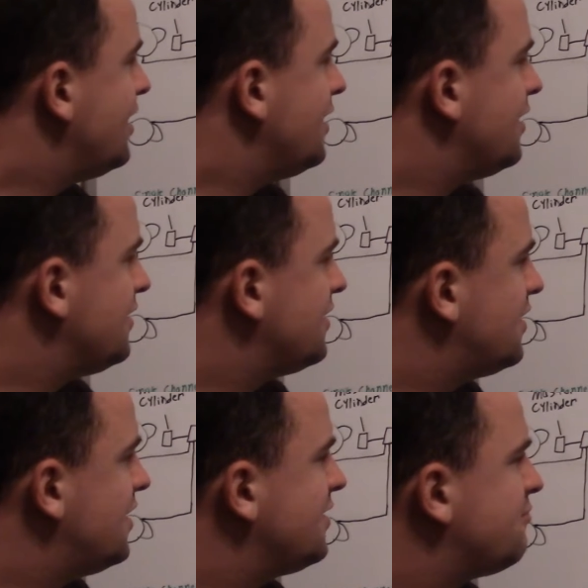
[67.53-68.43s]
And
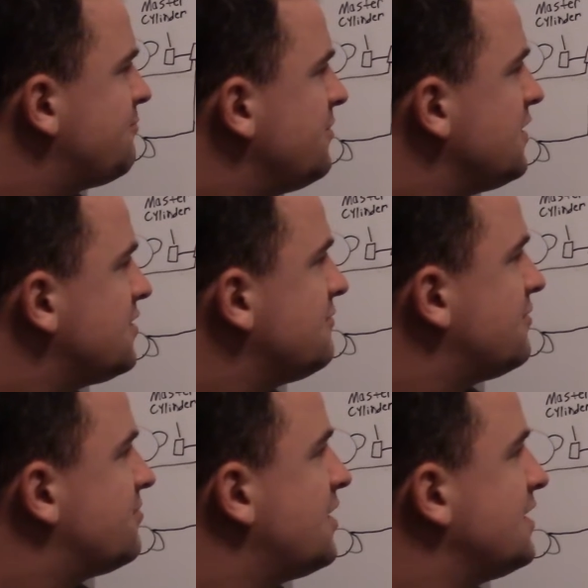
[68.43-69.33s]
it's a pretty
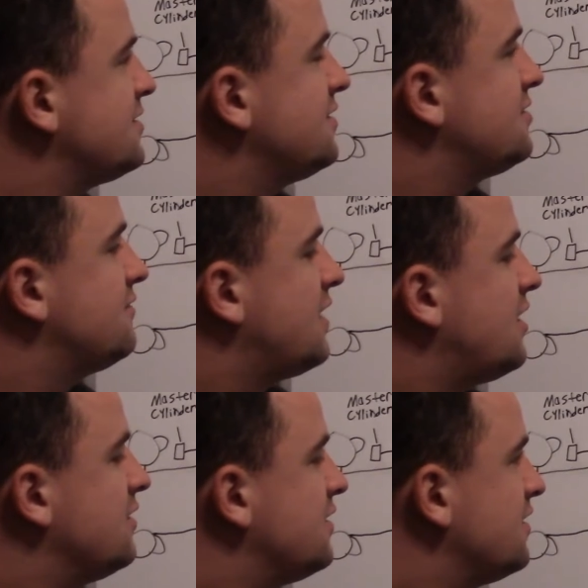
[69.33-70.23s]
simple process of
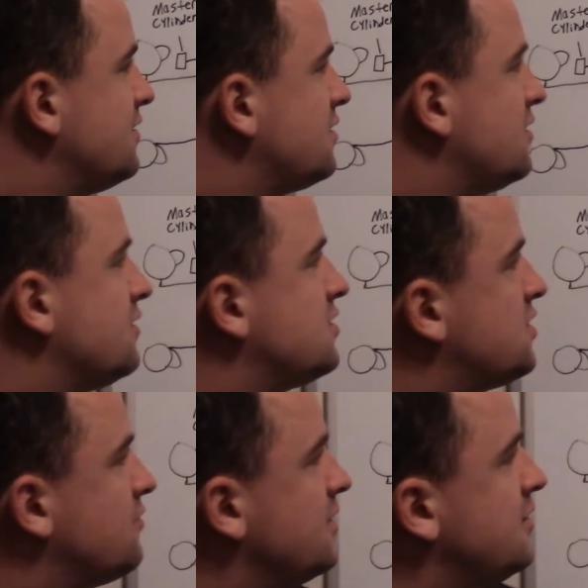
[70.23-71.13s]
how it does it. There's
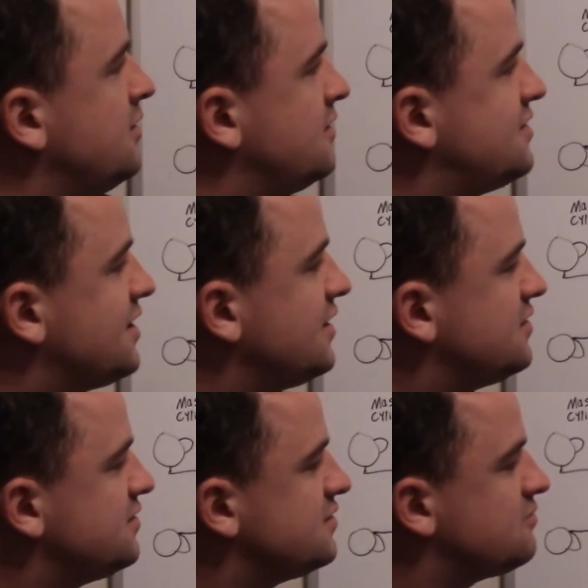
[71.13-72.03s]
three
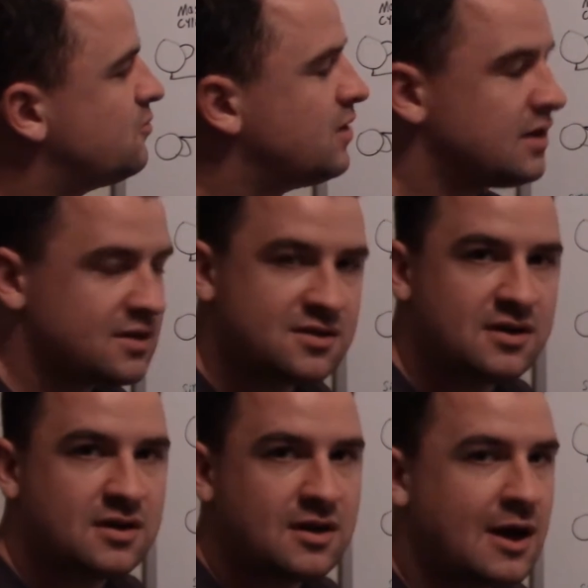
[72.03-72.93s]
stages when it's
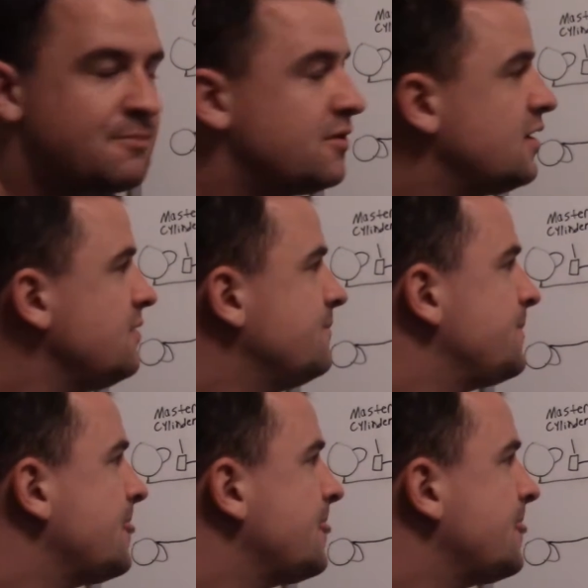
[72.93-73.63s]
operating.